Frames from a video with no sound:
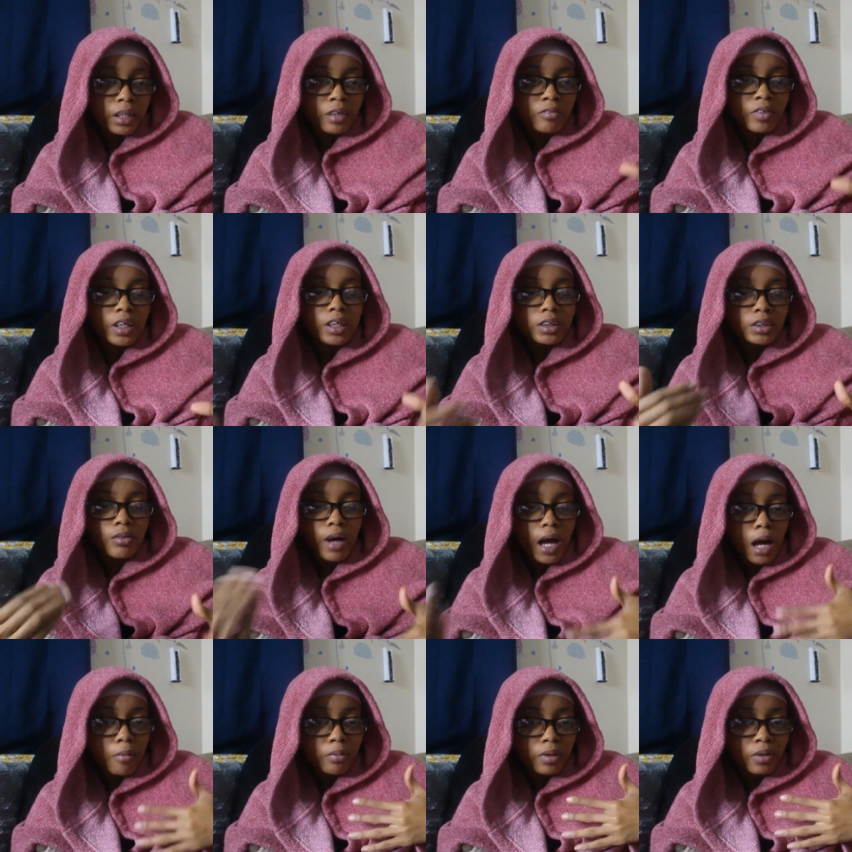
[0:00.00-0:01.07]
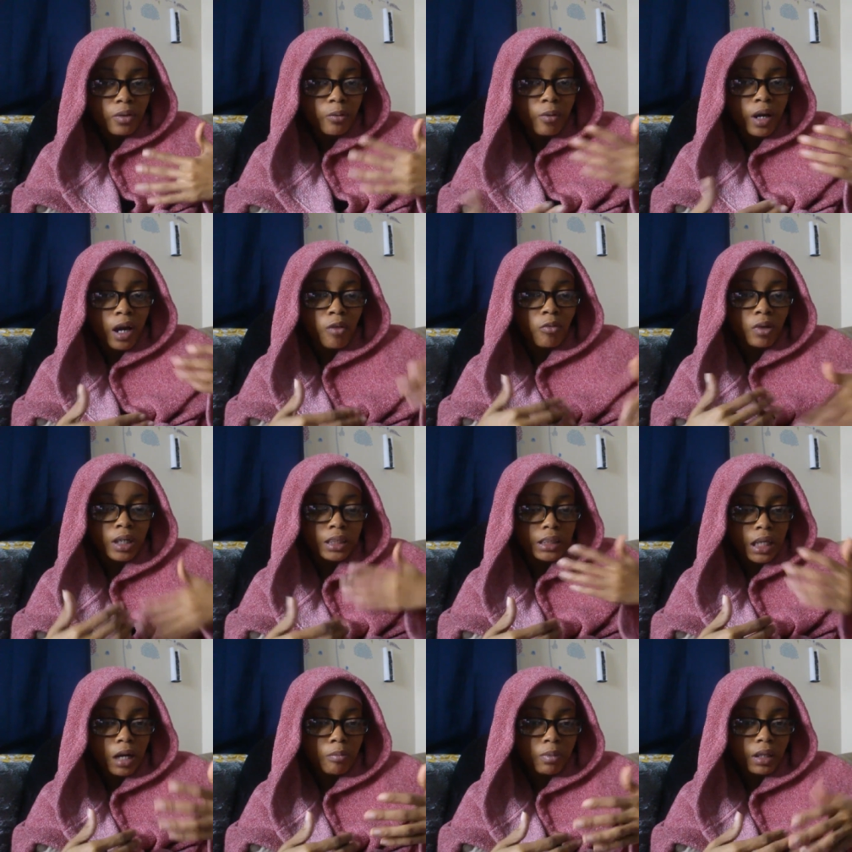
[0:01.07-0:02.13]
And if things don't happen the way I want it
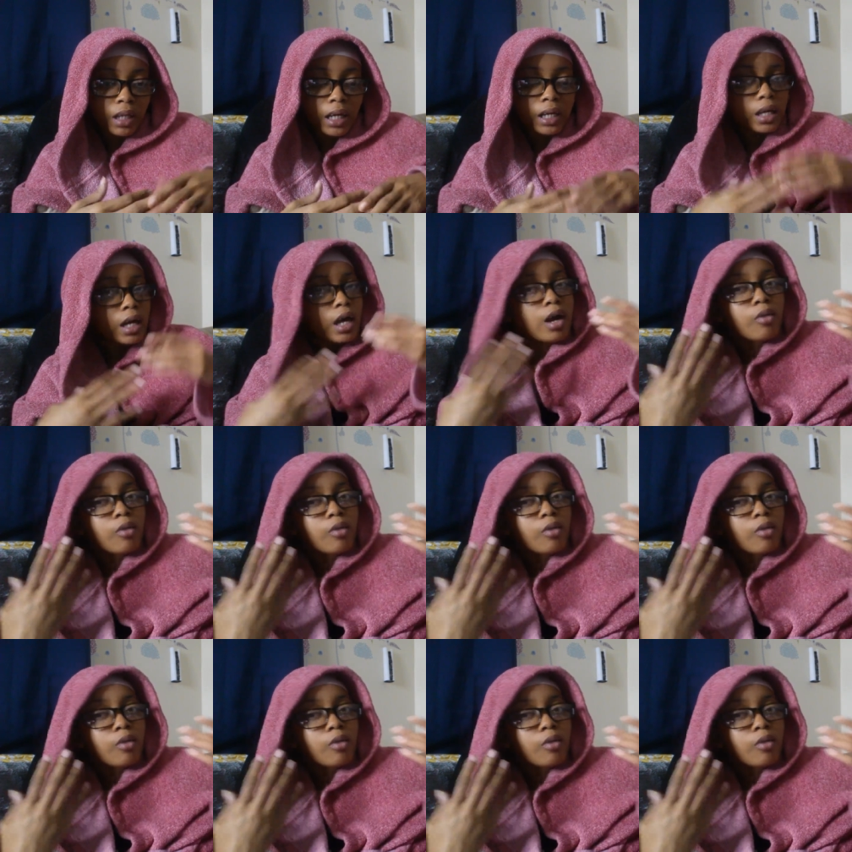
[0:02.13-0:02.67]
to happen, like